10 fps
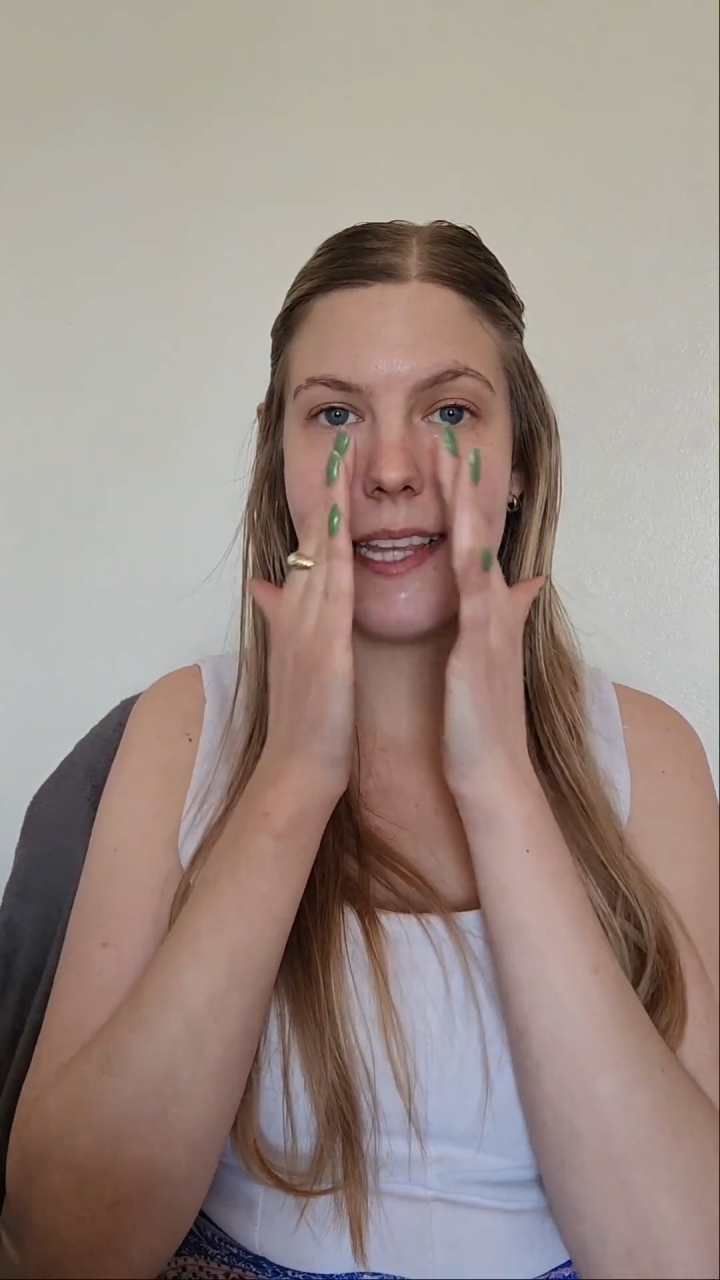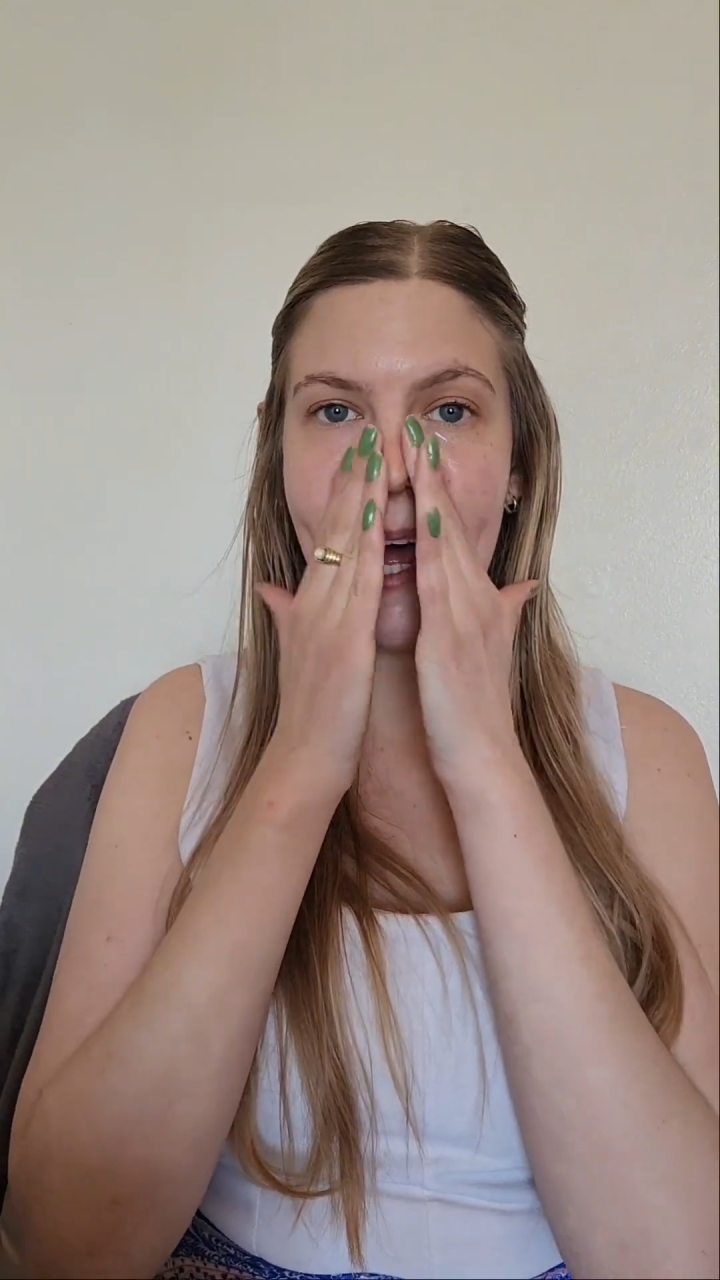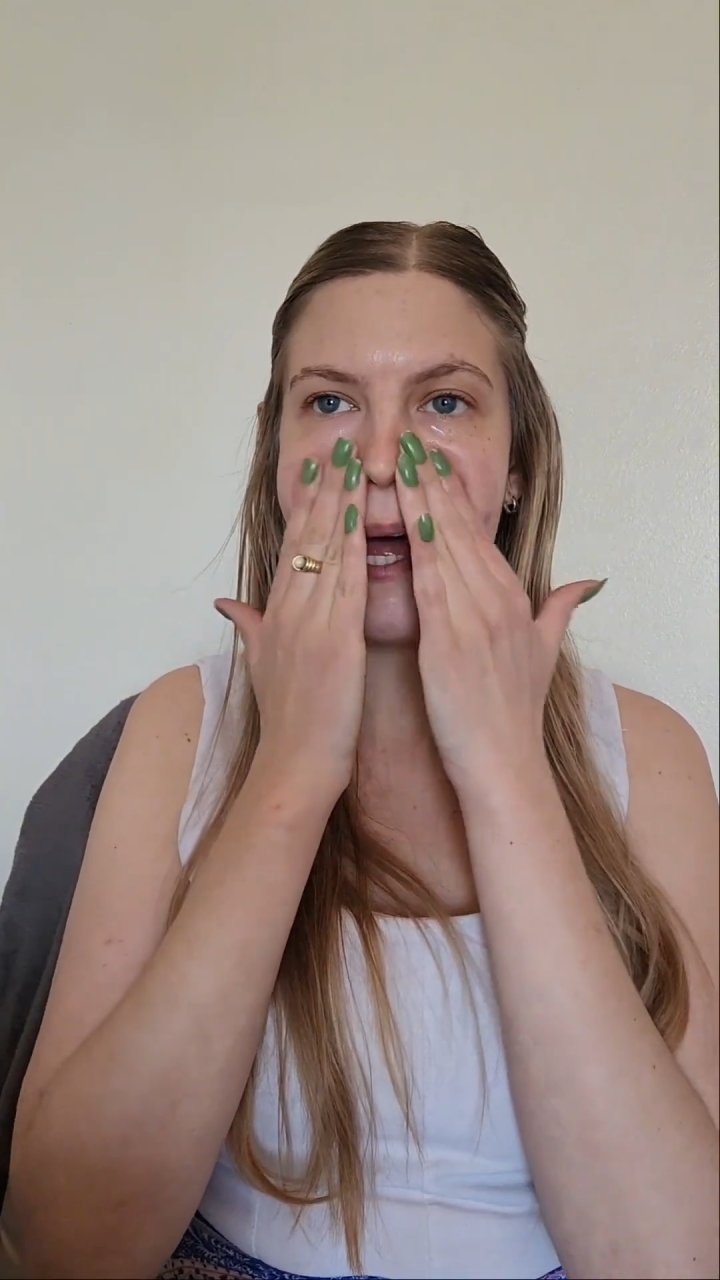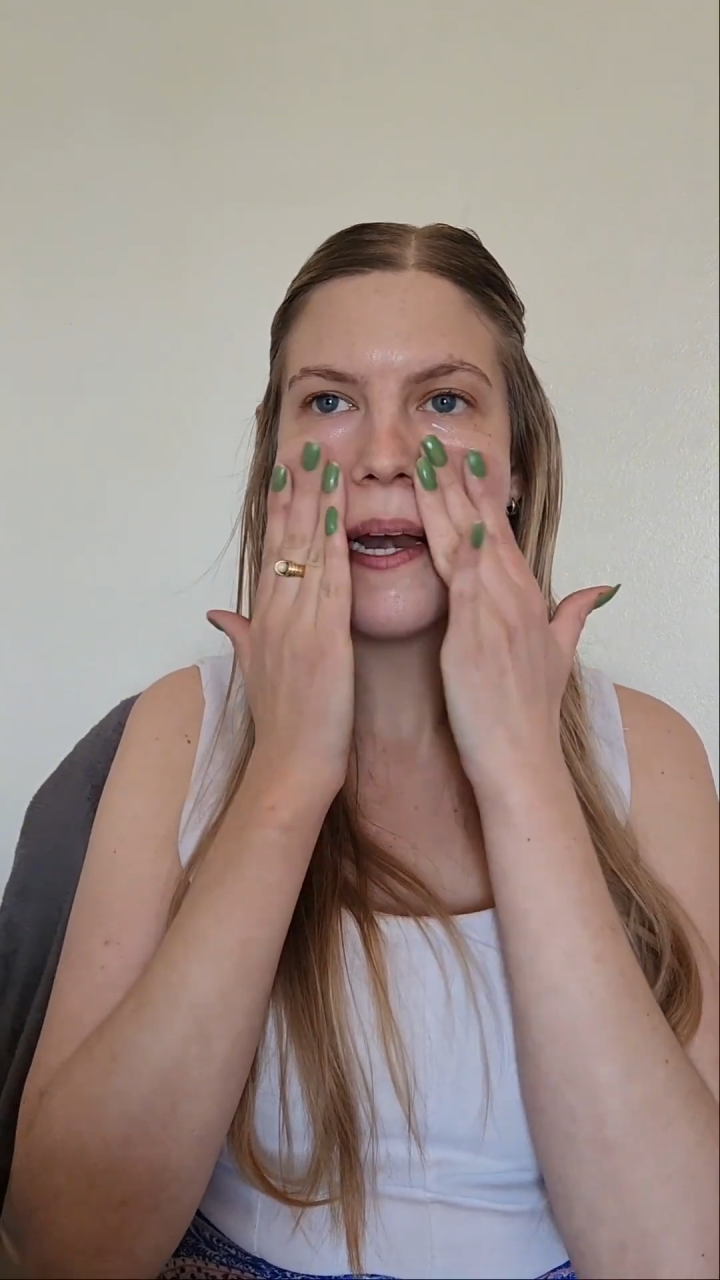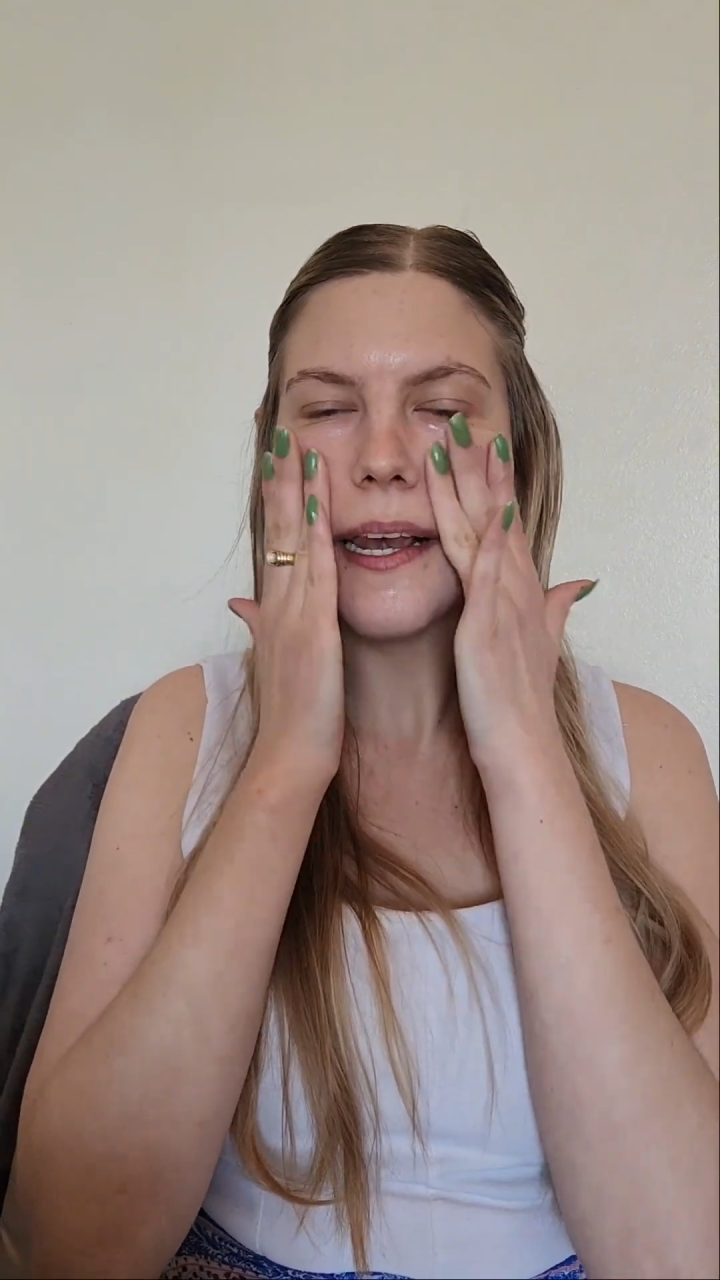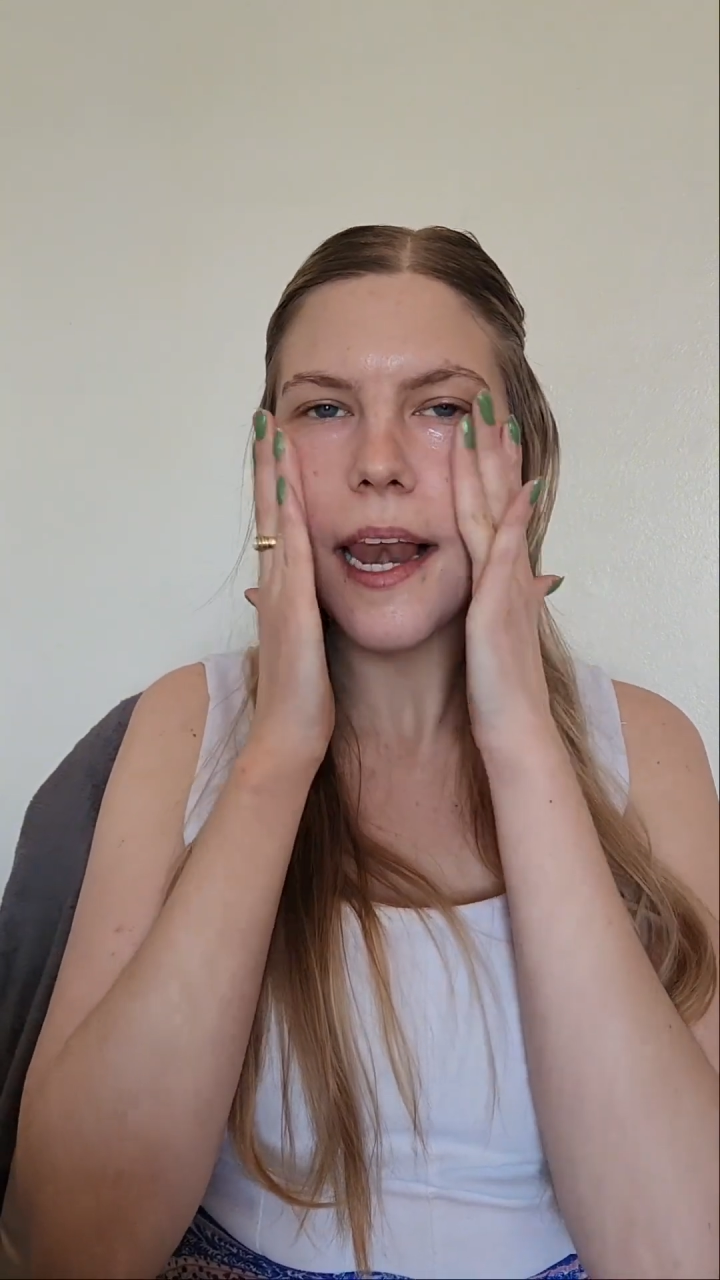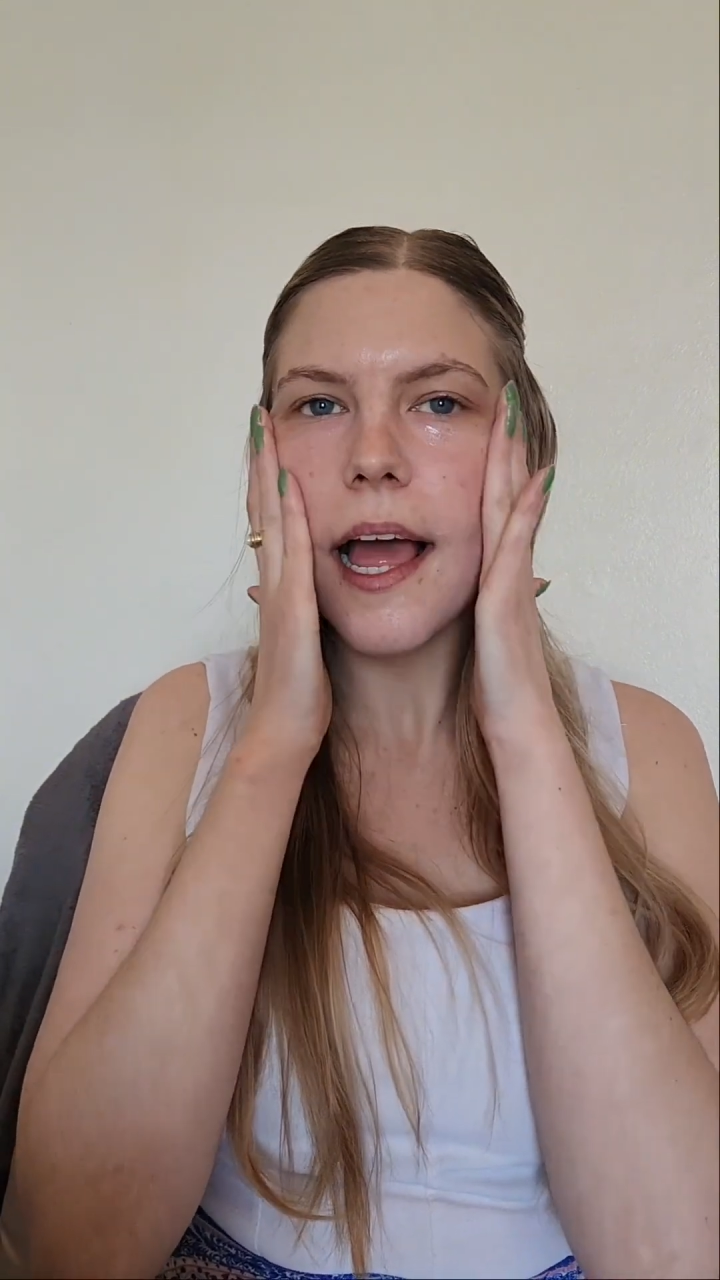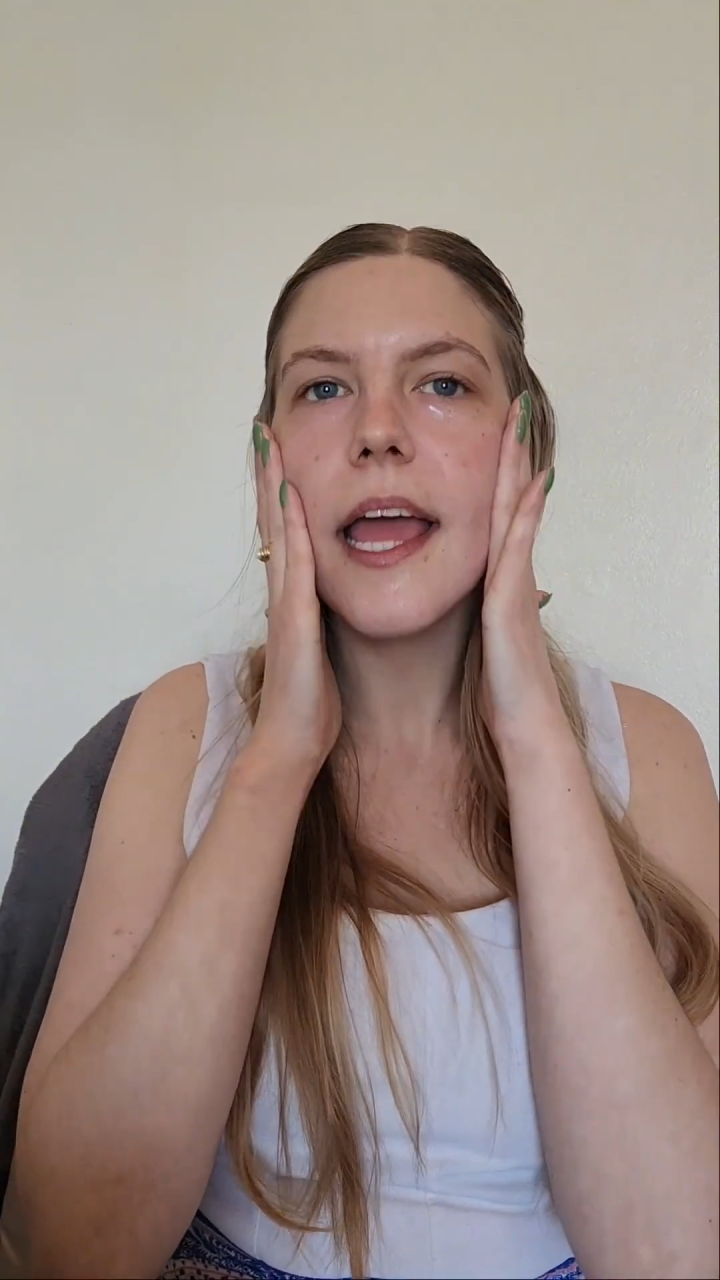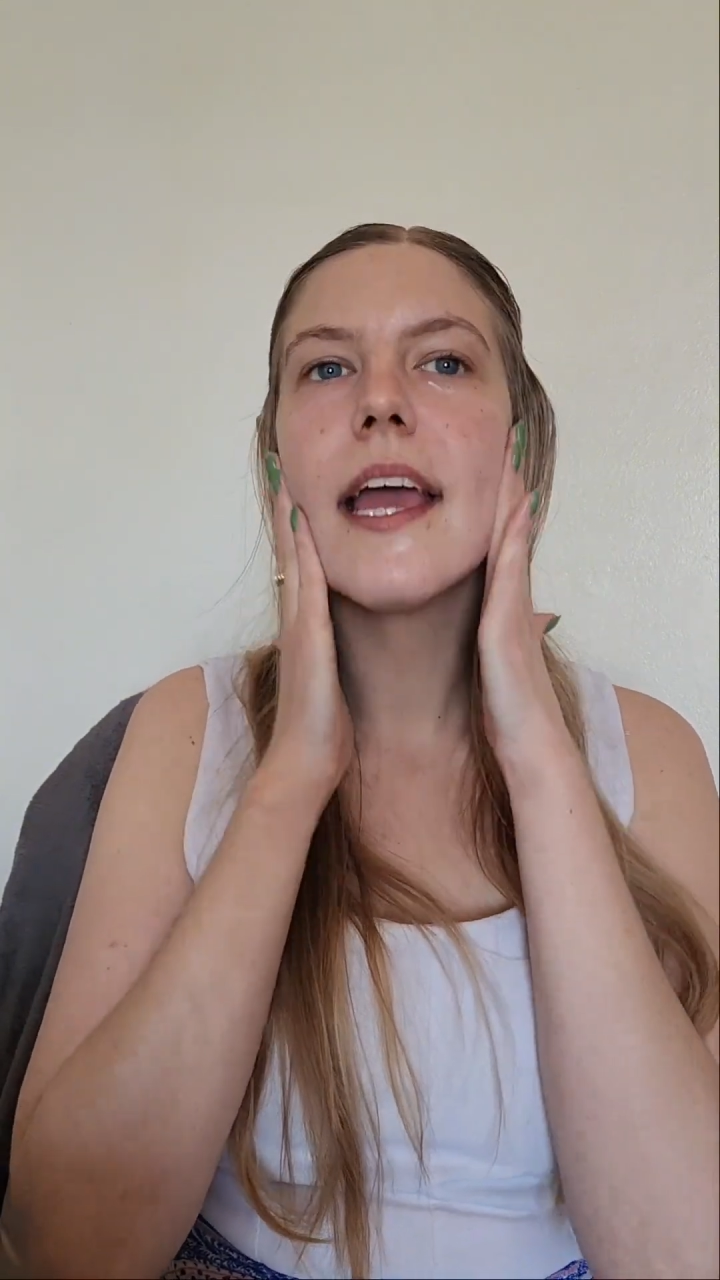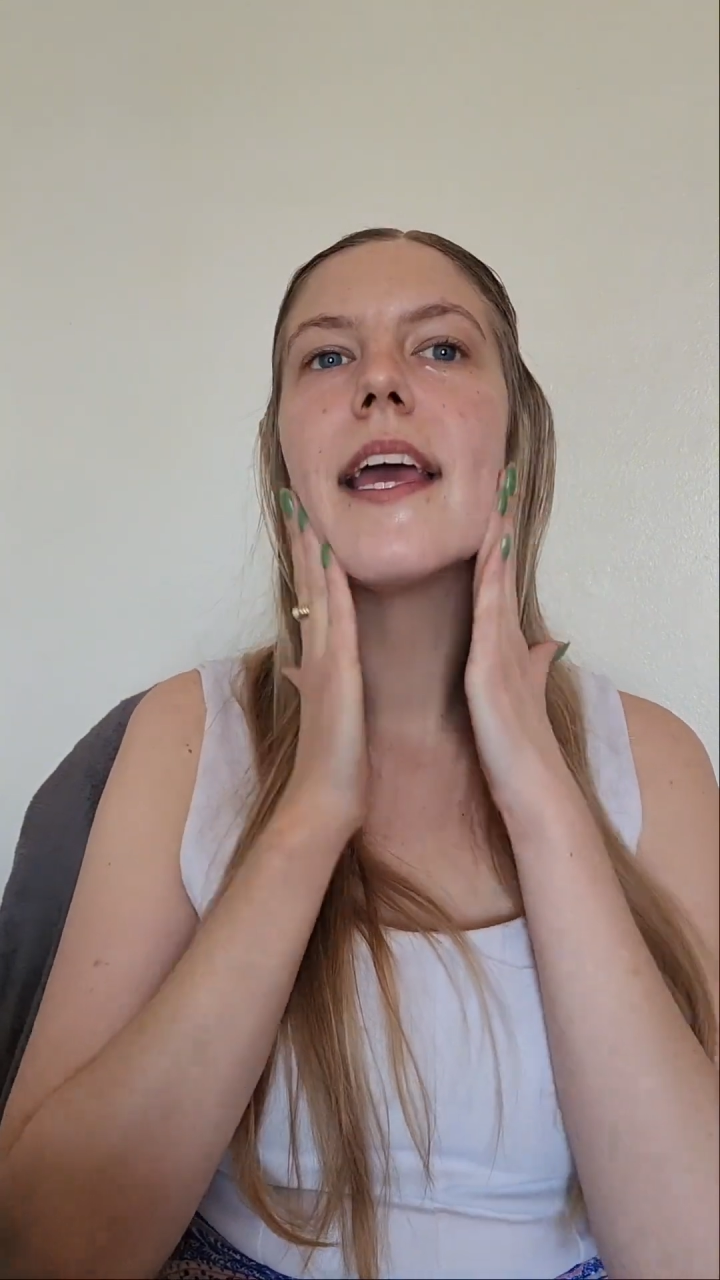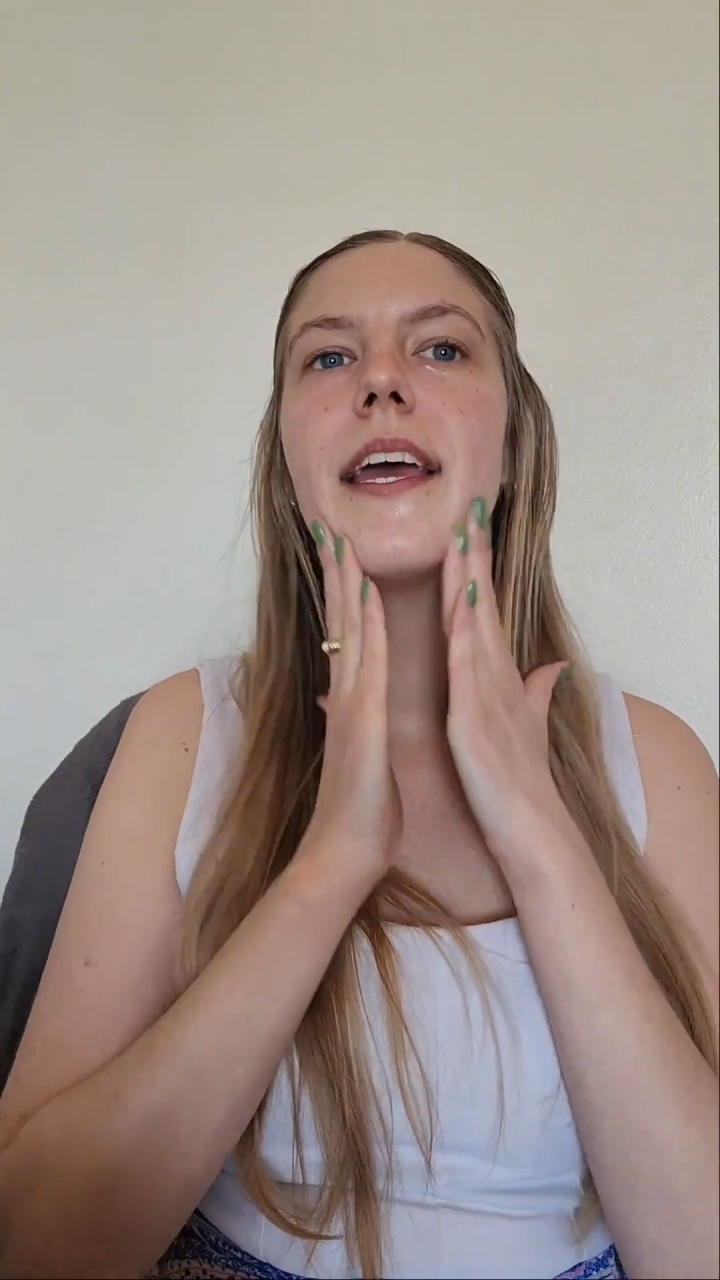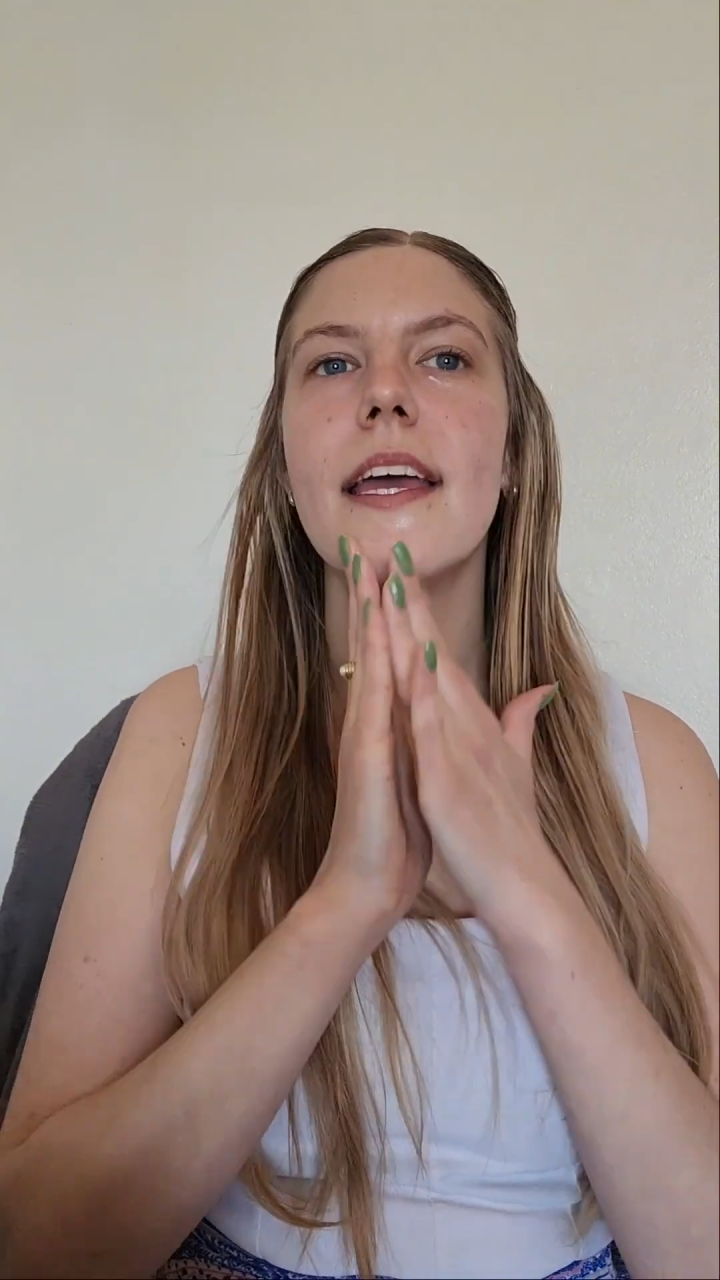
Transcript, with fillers: that like